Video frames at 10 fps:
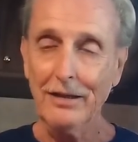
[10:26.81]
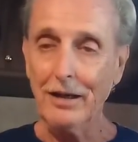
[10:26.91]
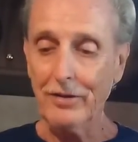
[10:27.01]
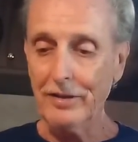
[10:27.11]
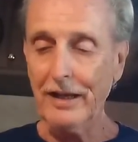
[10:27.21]

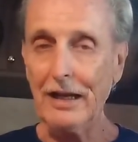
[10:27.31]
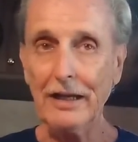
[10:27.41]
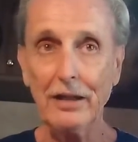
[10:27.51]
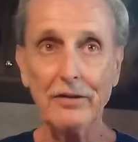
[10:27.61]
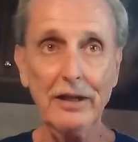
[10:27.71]
Other than that, I
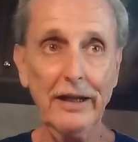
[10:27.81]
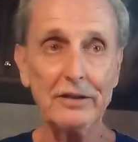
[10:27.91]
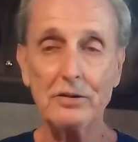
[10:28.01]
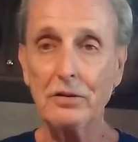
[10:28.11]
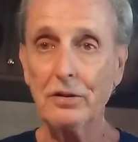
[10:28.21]
get a
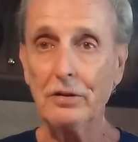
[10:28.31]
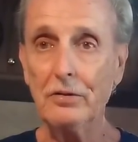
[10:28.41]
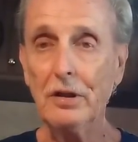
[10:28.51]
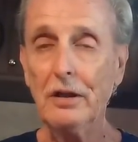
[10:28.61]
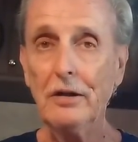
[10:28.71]
text or
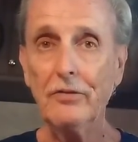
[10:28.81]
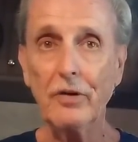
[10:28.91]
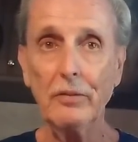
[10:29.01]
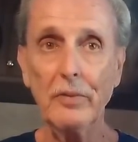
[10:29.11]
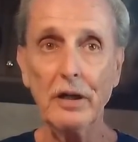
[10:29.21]
two
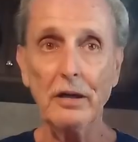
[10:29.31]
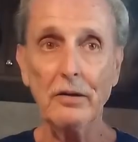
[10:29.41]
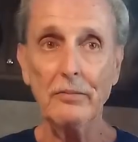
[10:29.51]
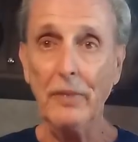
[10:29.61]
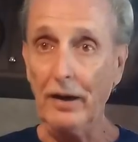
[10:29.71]
from
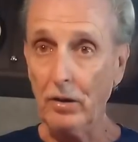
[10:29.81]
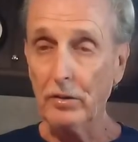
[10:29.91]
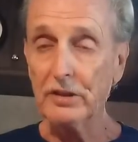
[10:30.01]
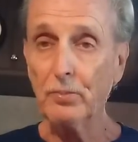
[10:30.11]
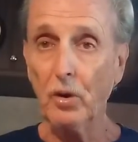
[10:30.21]
uh, my
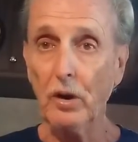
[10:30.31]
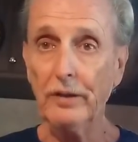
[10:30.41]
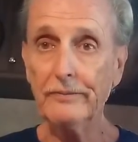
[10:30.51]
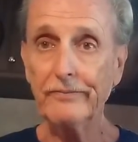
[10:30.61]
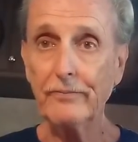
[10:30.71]
oldest boy